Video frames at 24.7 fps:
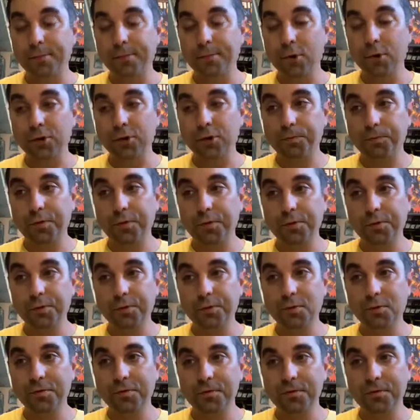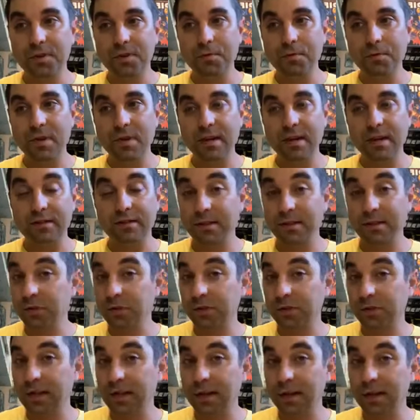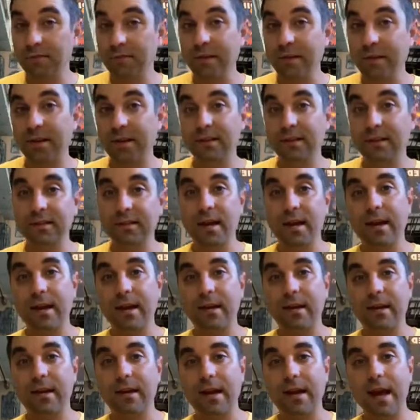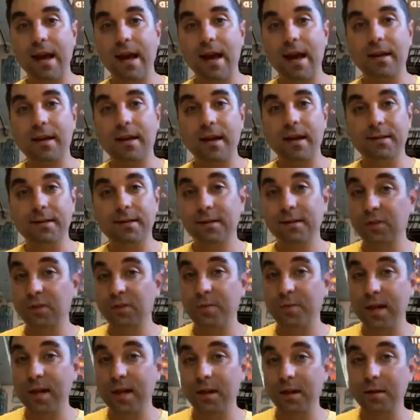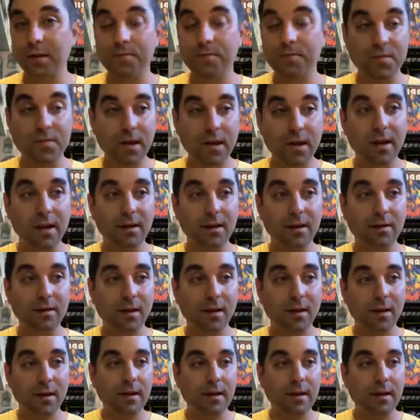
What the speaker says: which proved to be as interesting and fun as I had anticipated it being.